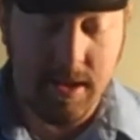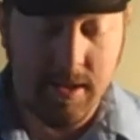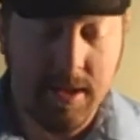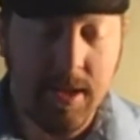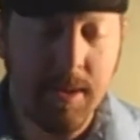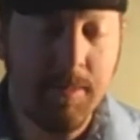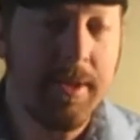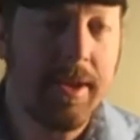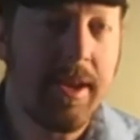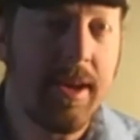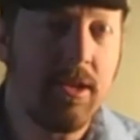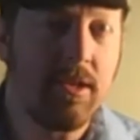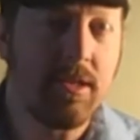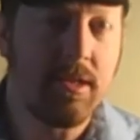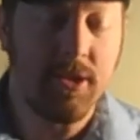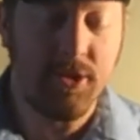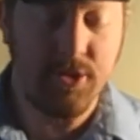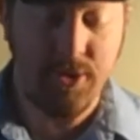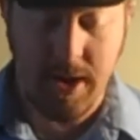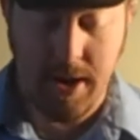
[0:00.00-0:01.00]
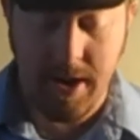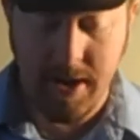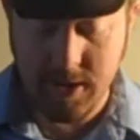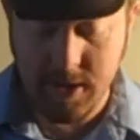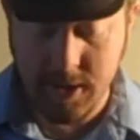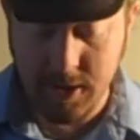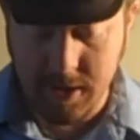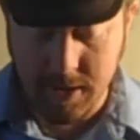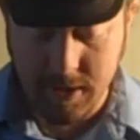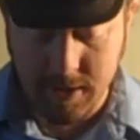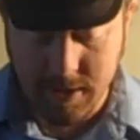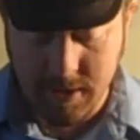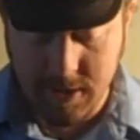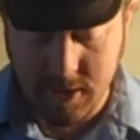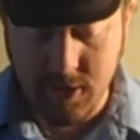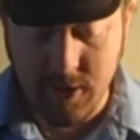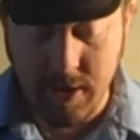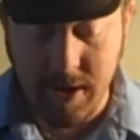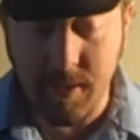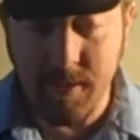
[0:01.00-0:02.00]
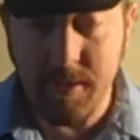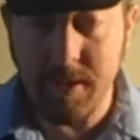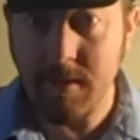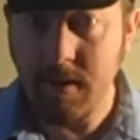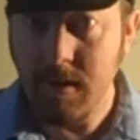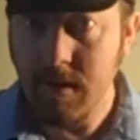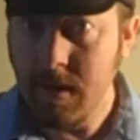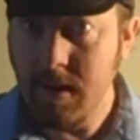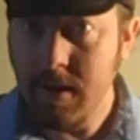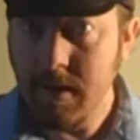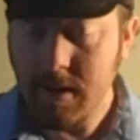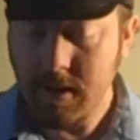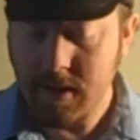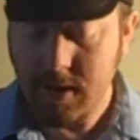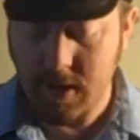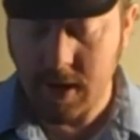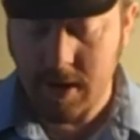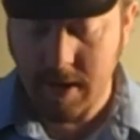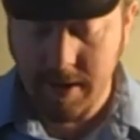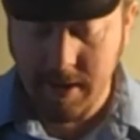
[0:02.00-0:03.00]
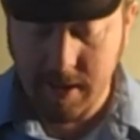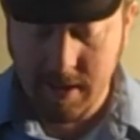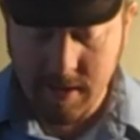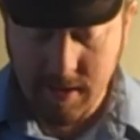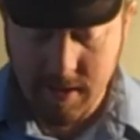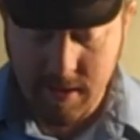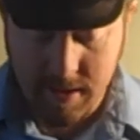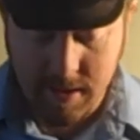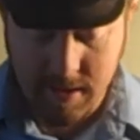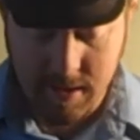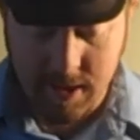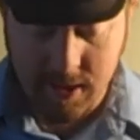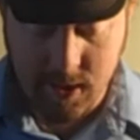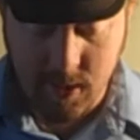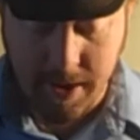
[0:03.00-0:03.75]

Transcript: Something else to try is you can try with starting it this